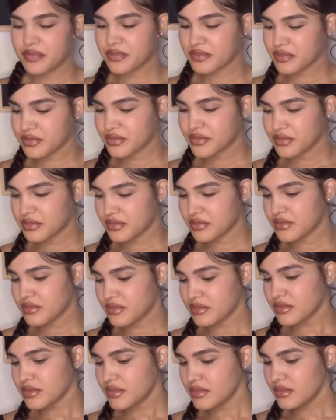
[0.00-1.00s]

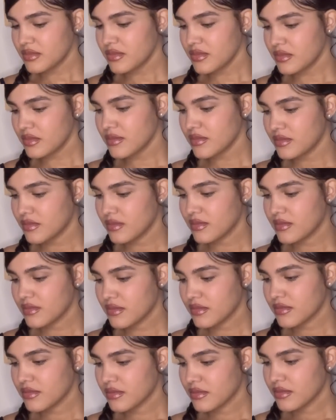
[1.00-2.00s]

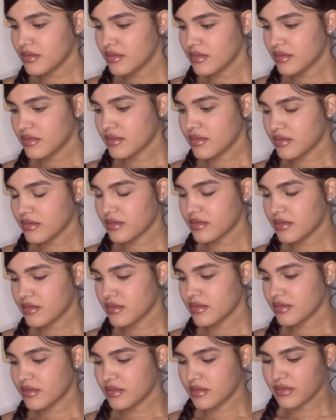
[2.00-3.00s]

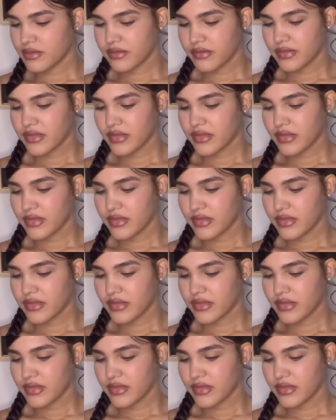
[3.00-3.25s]
[no speech]